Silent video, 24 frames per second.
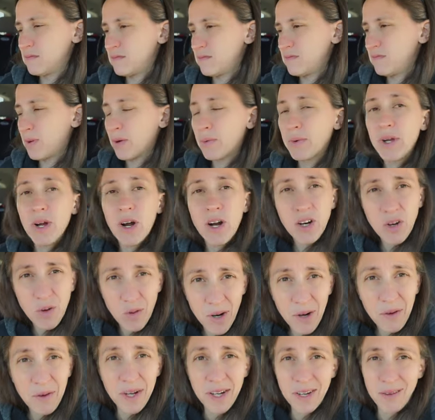But we are
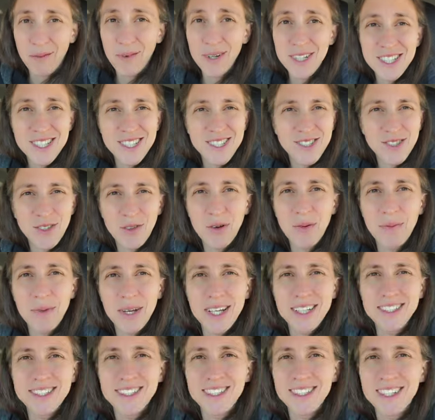growing, which is so
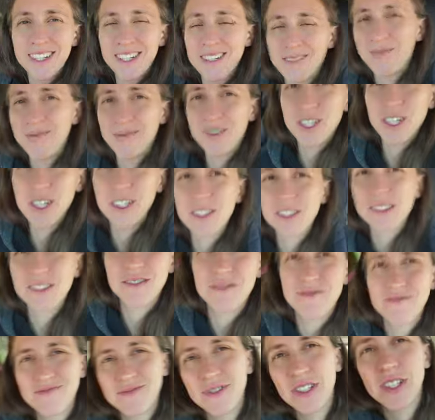amazing, and I'm just,
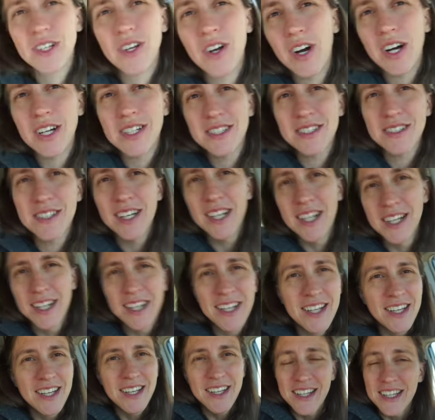gosh,
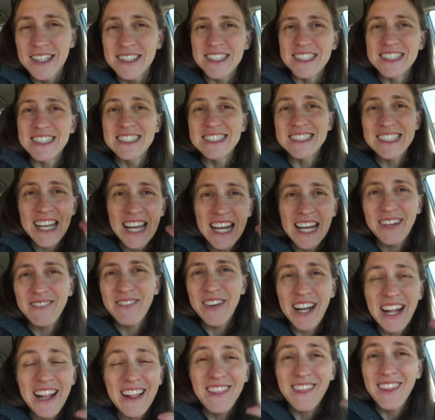it's insane, but
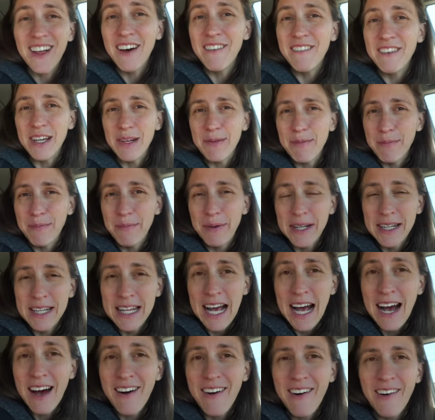I love it. But
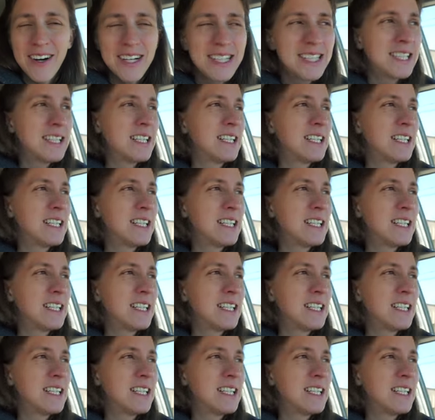now,